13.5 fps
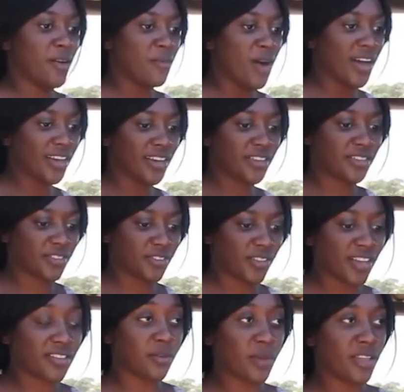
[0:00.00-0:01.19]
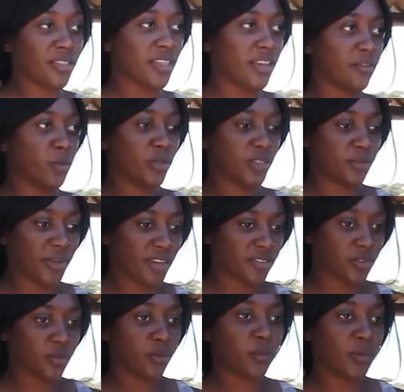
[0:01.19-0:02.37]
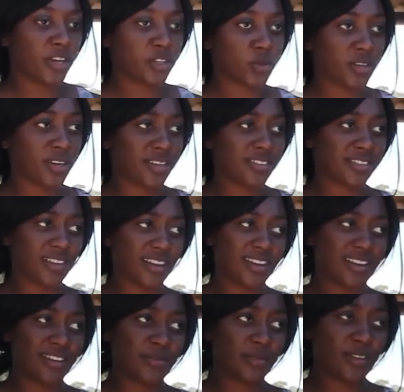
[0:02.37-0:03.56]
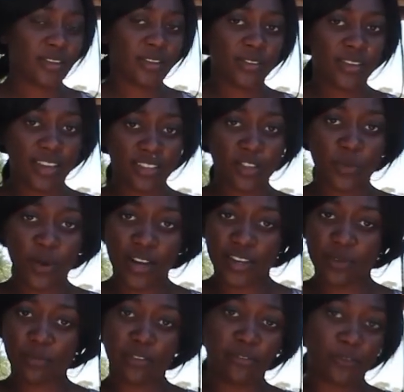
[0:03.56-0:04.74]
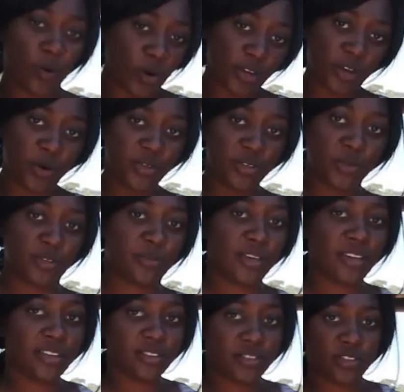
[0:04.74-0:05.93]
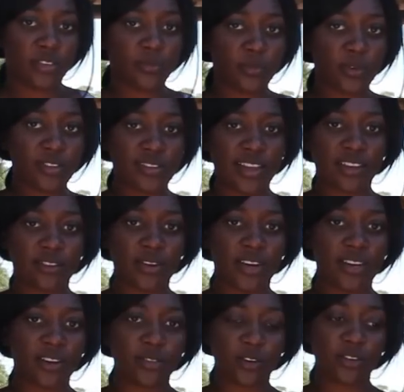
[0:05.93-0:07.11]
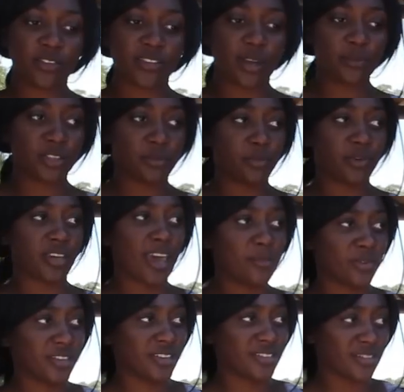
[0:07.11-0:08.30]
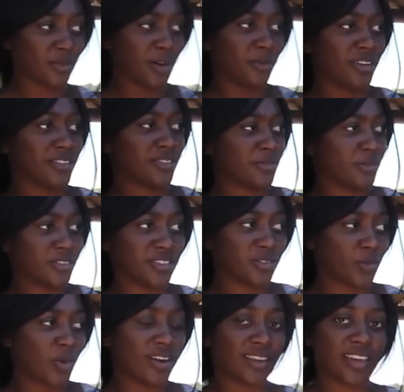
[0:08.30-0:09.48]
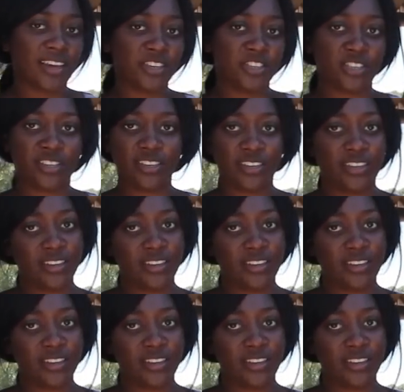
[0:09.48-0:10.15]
The market, that's the main thing with the pigs. Make sure that uh, you get your market before you go into the pig industry. Because like right now the consumption per capita in Zimbabwe is just one kg.